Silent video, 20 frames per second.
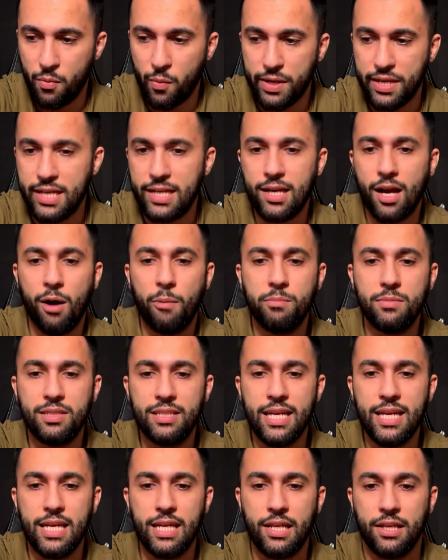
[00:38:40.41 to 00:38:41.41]
When he comes
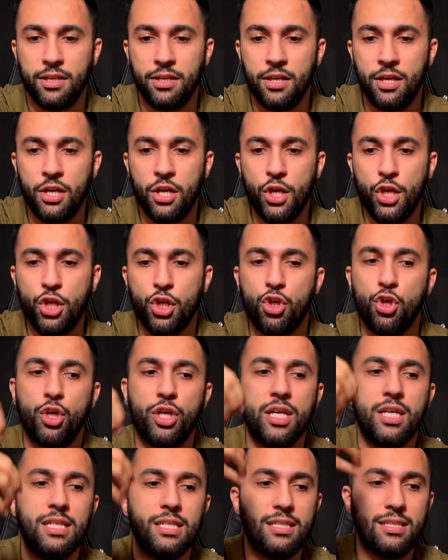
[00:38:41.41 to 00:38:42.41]
in, you
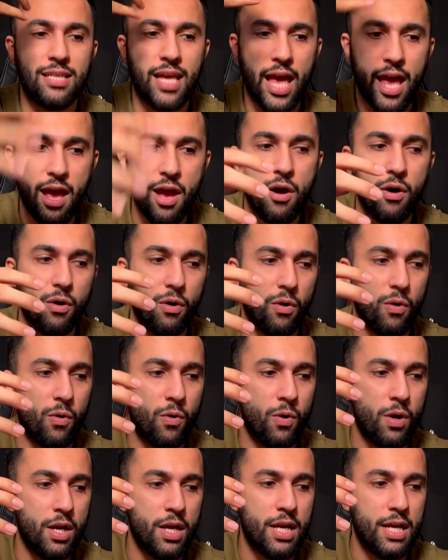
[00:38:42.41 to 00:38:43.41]
can
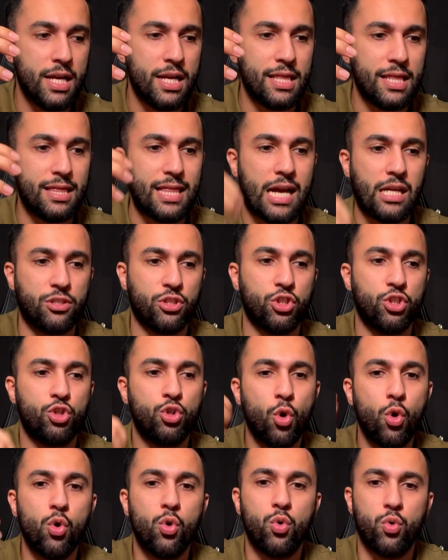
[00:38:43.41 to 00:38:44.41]
tell that
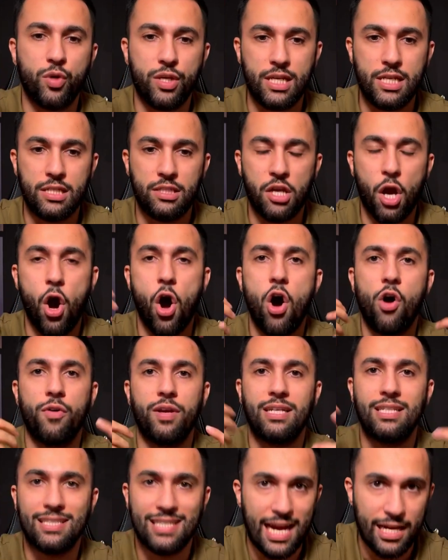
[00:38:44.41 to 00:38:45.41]
stories are
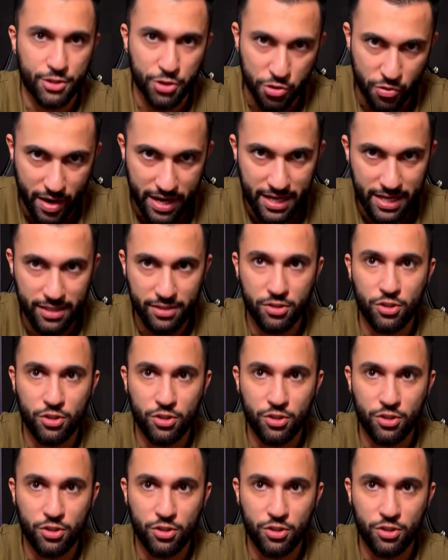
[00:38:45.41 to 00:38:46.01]
exaggerated.